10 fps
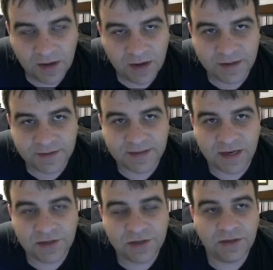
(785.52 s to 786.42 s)

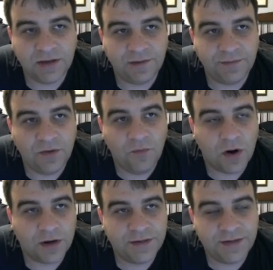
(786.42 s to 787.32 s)
essentially, if you
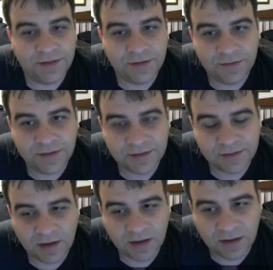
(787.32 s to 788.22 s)
wanted to do this
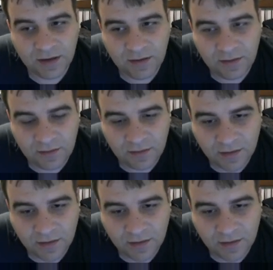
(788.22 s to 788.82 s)
like in